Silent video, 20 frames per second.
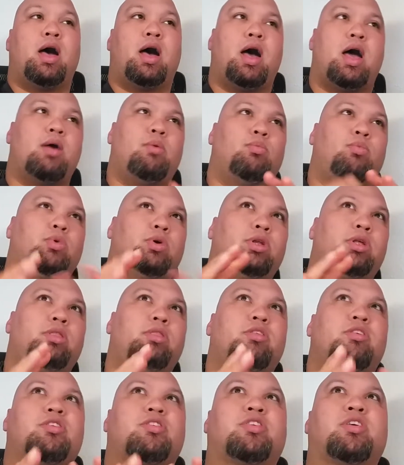I
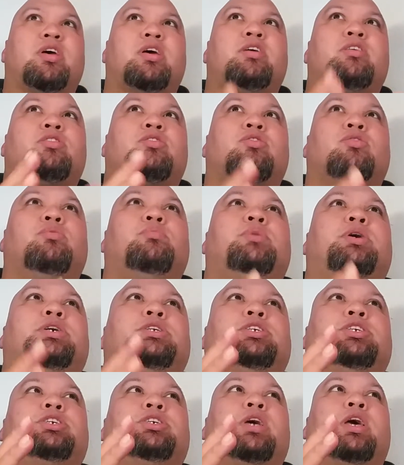wouldn't say so
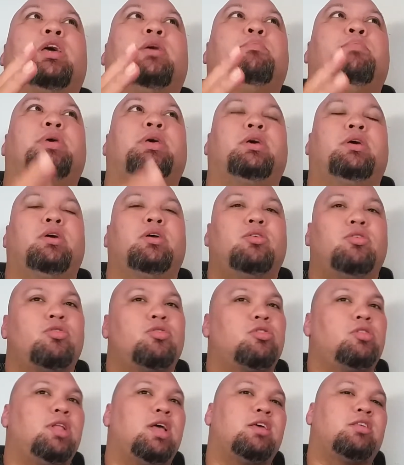much a
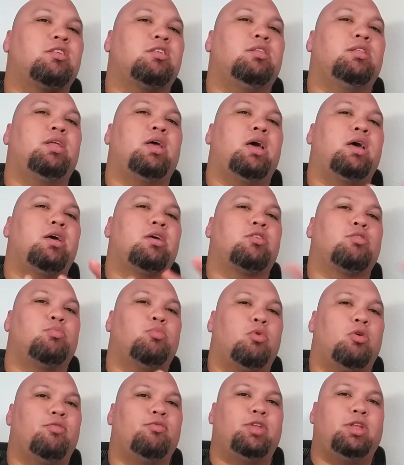beginner's lesson as
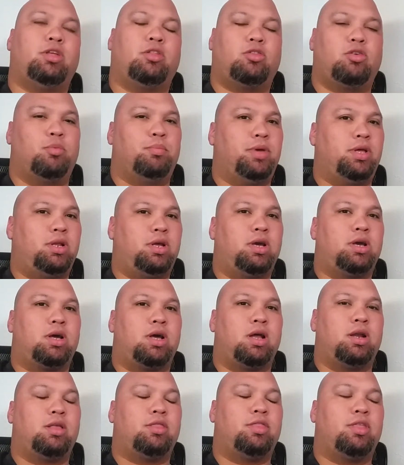more of an intermediate
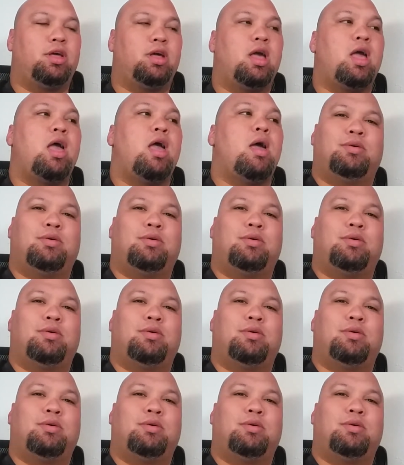kind of thing,